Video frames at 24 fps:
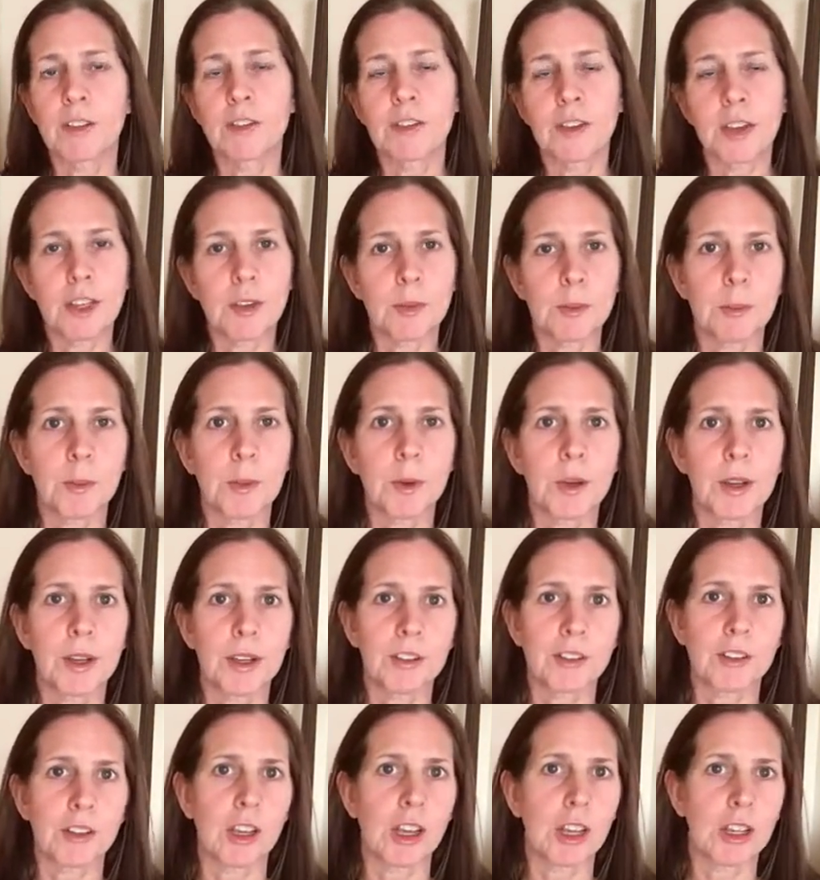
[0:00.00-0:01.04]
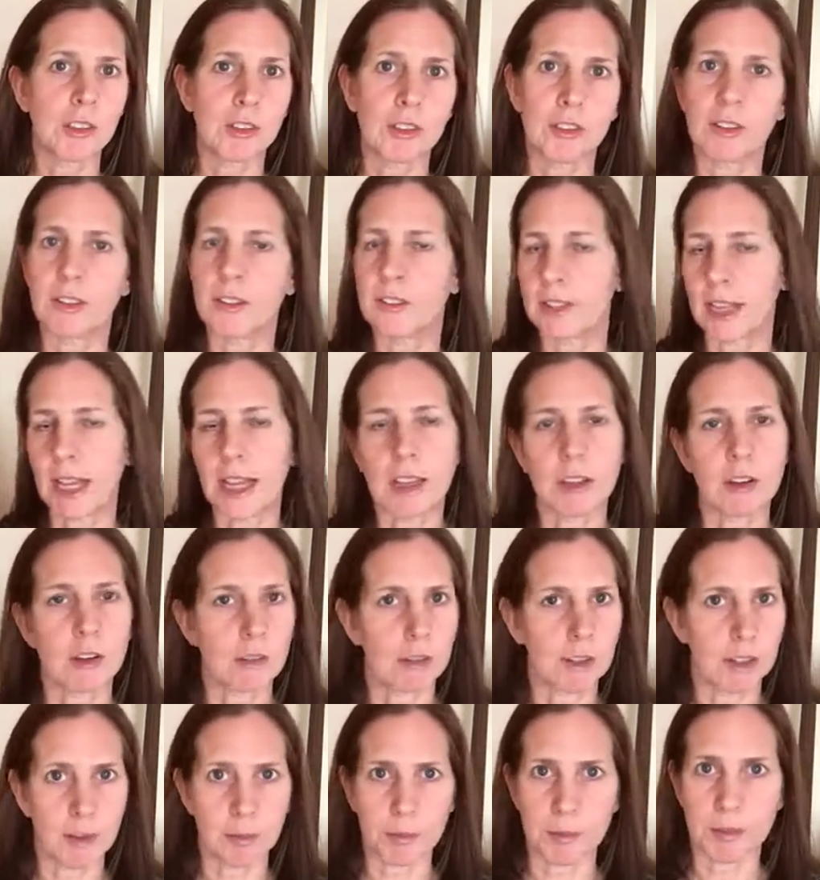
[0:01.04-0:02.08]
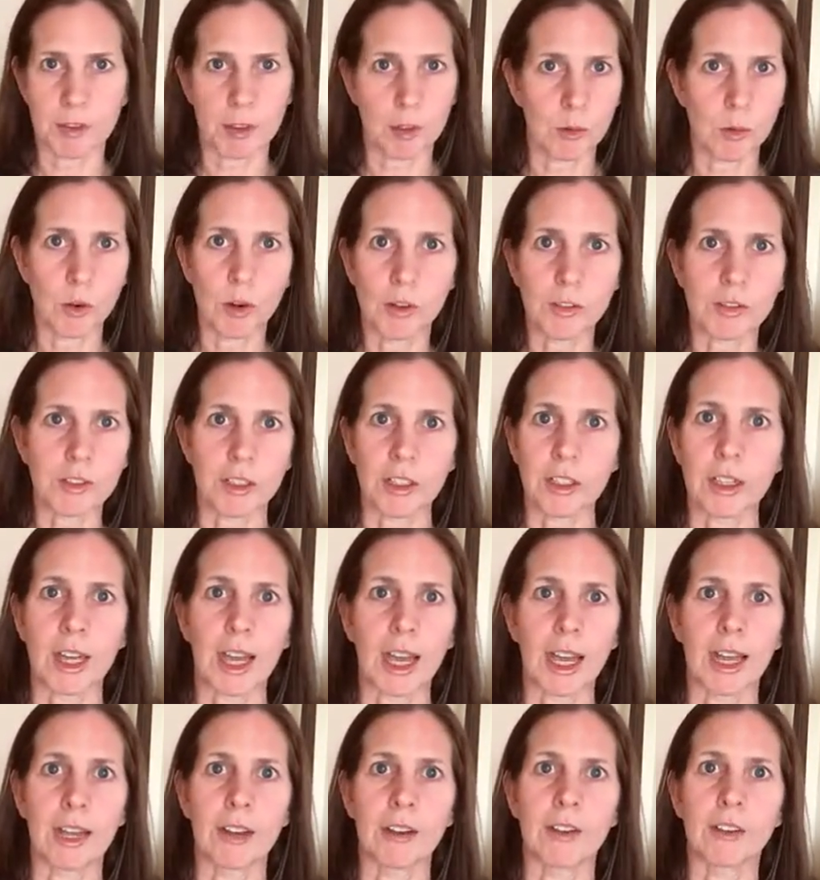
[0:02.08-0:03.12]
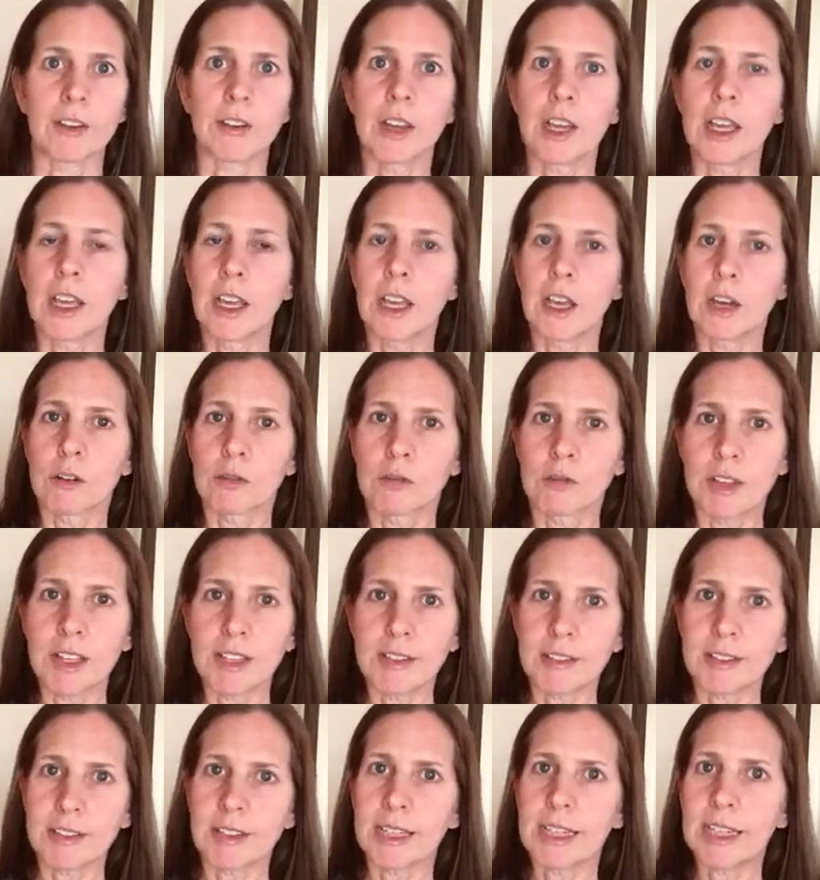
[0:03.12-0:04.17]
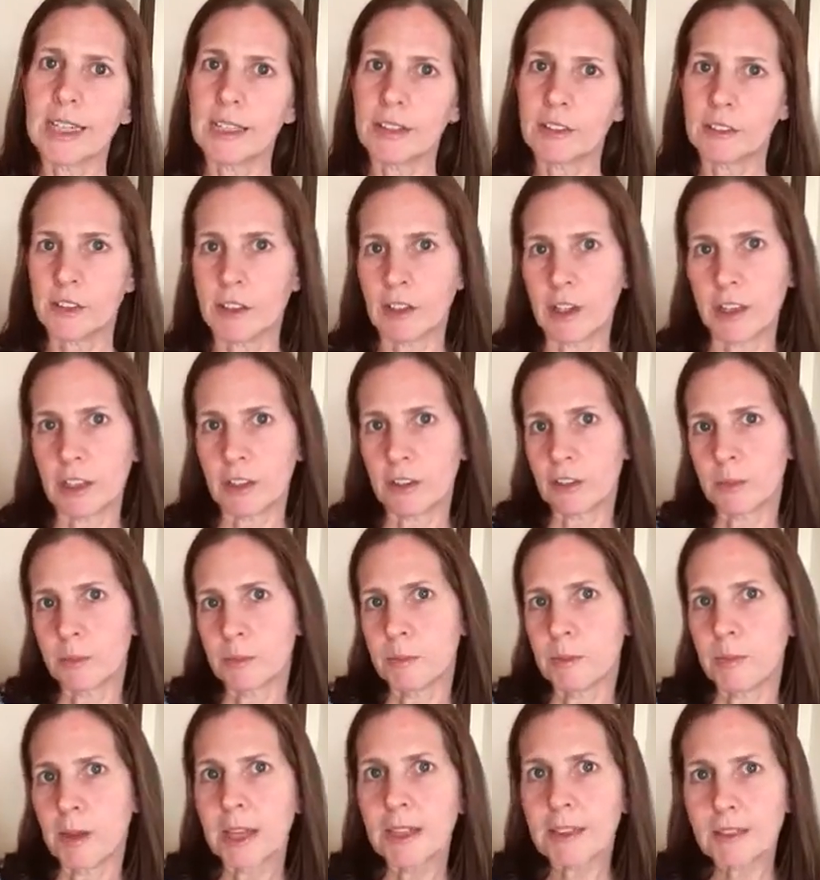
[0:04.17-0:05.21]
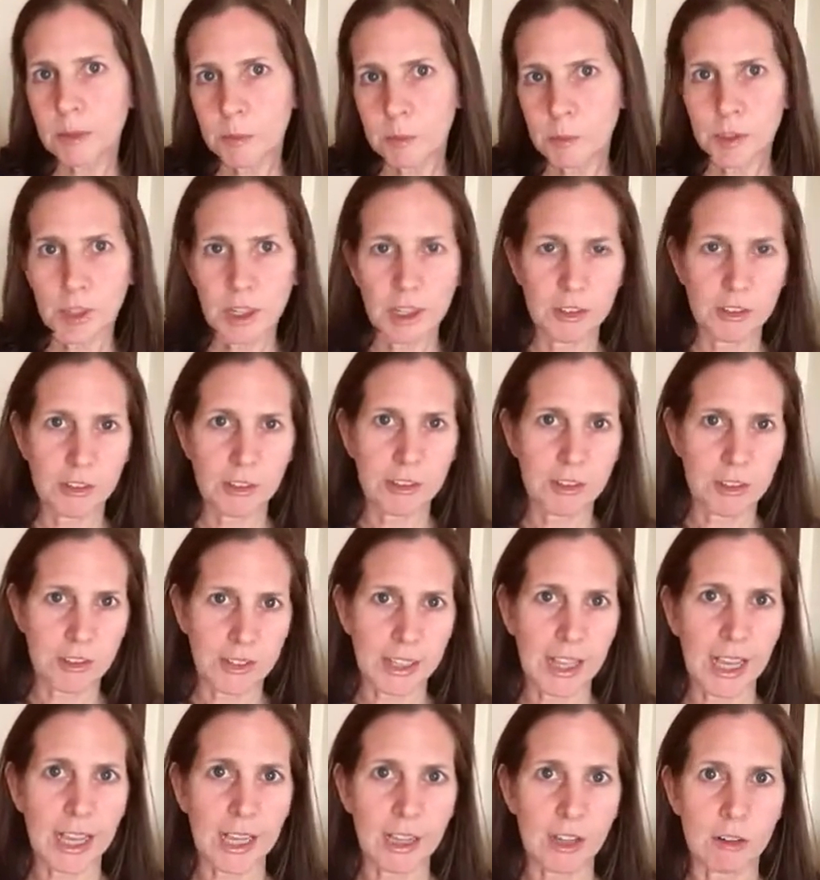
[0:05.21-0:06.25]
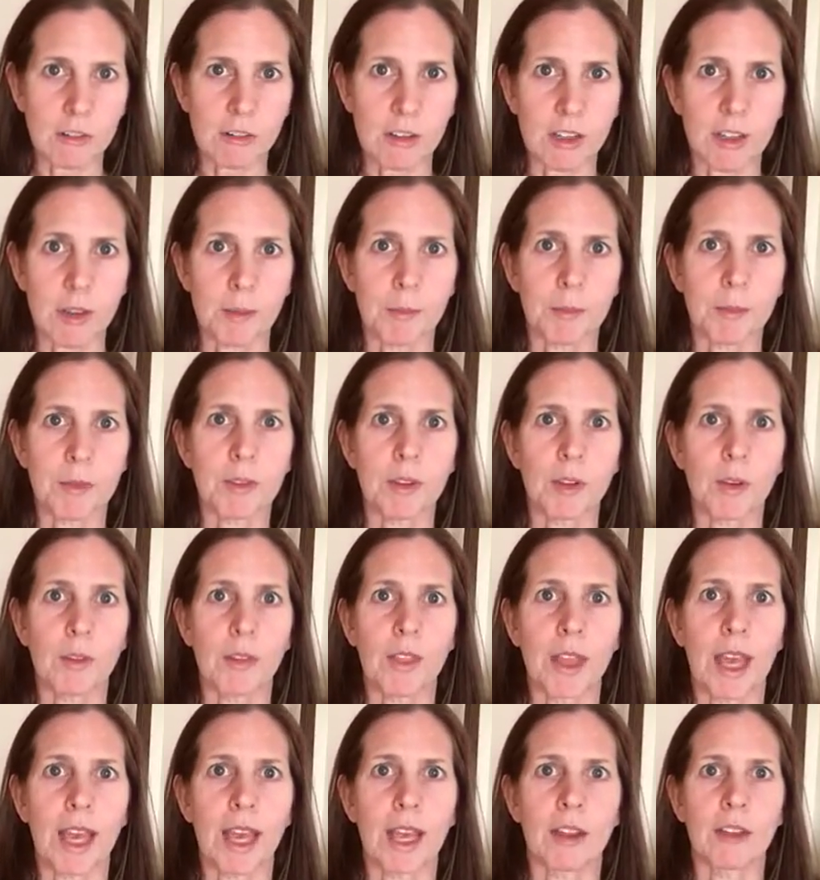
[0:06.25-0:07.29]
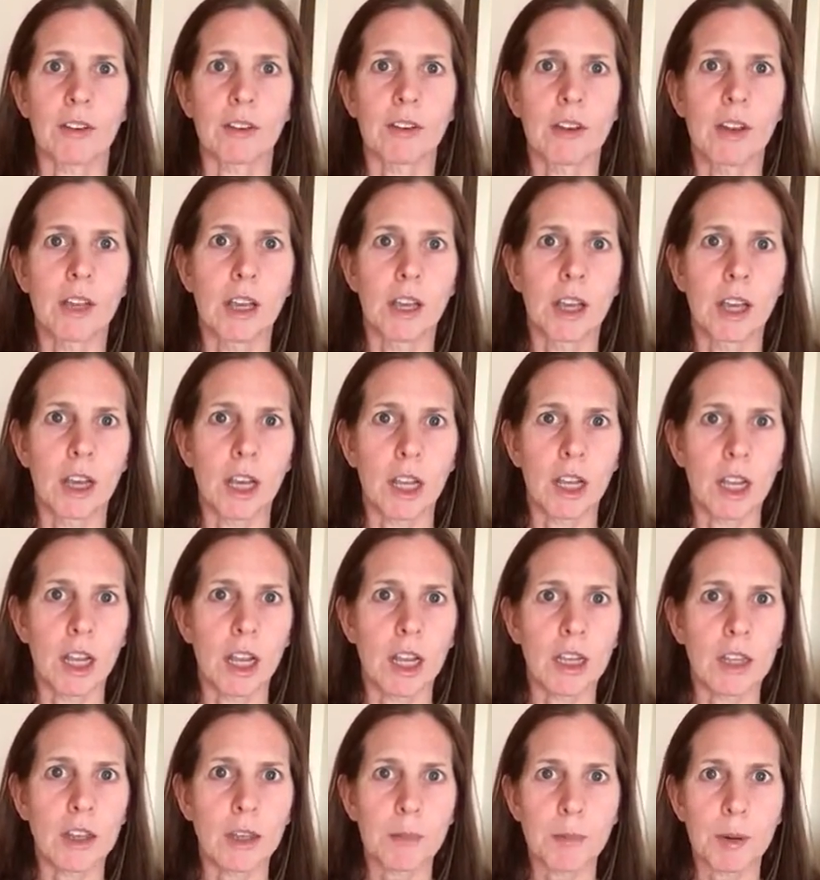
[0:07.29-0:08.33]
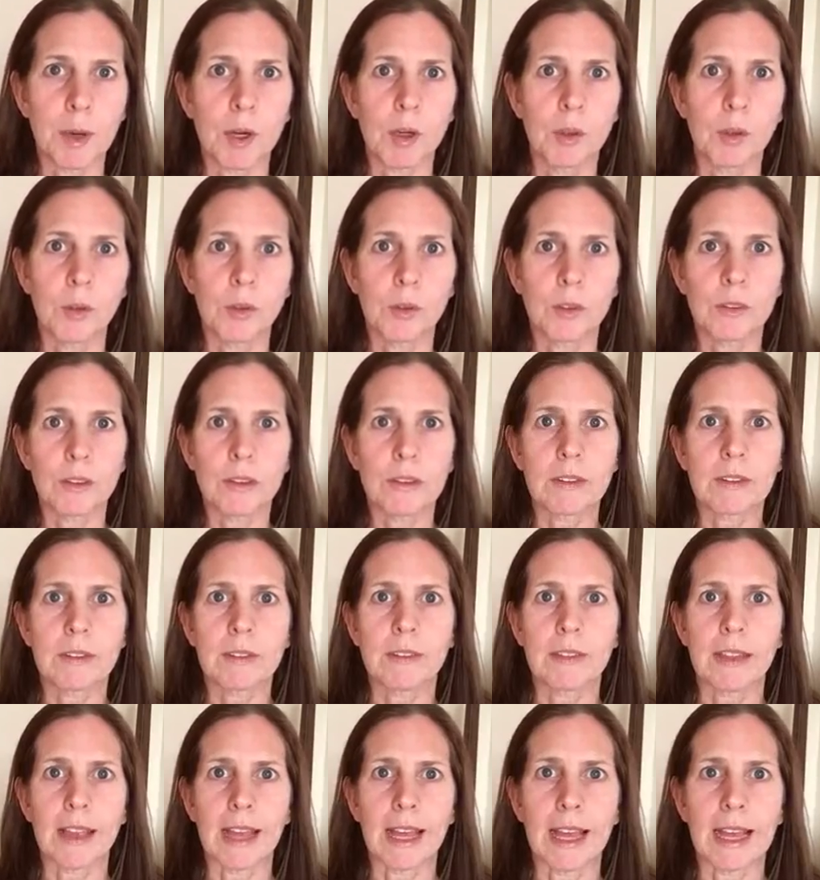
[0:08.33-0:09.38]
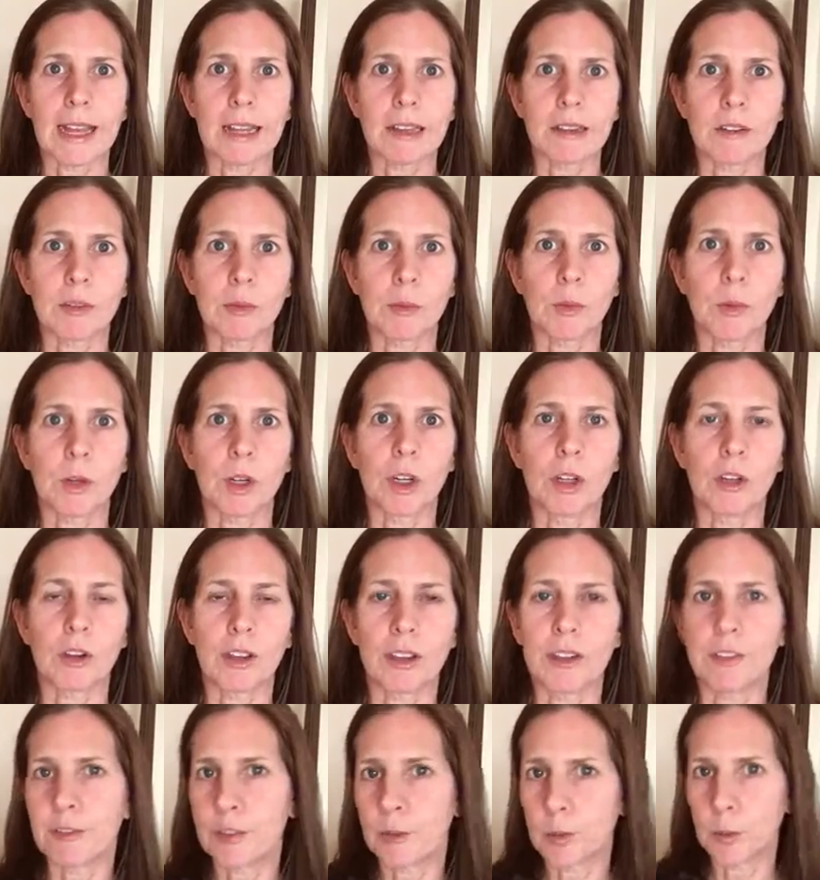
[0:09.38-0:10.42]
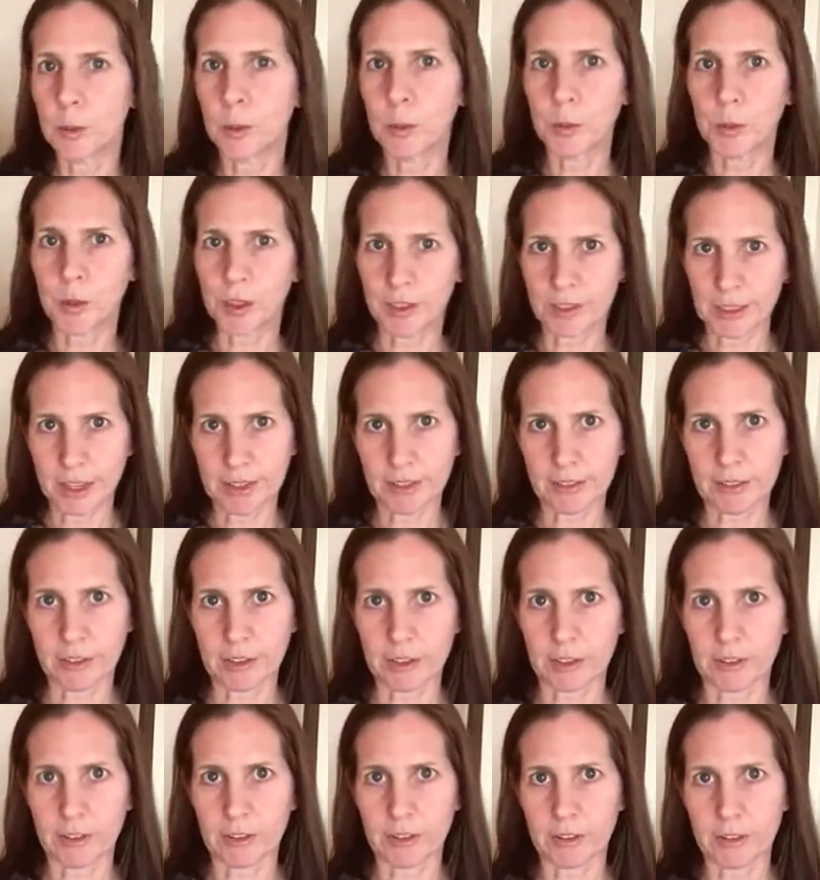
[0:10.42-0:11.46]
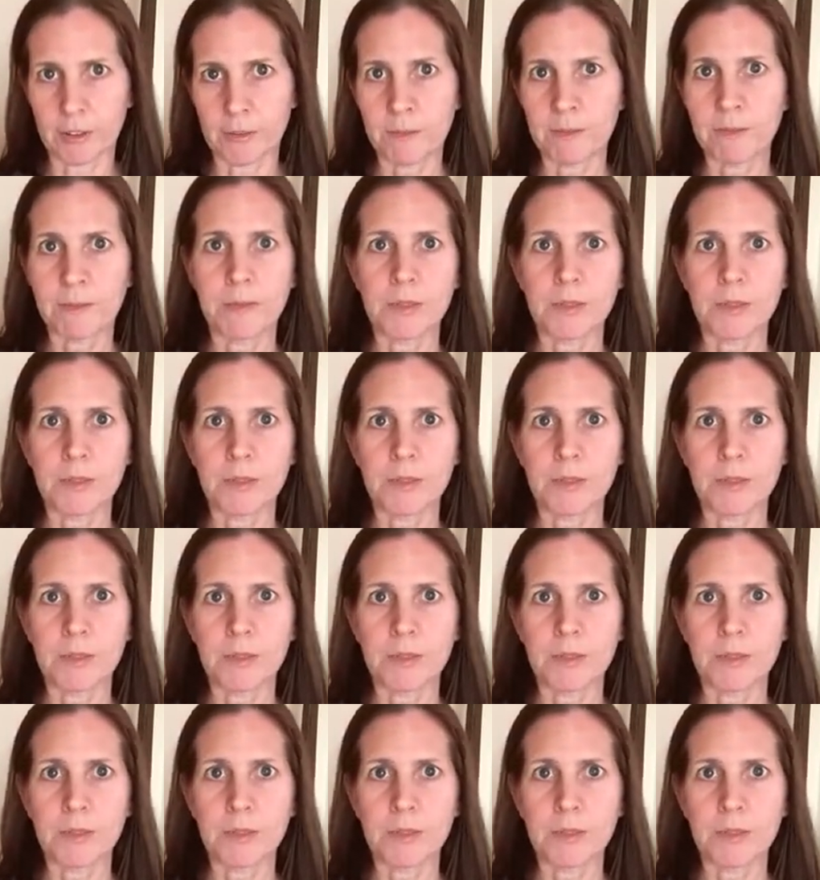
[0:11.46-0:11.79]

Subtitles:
Facebook changes its algorithm so often, and recently it made some changes to the algorithm so that a lot of the posts that were looking for one-word answers,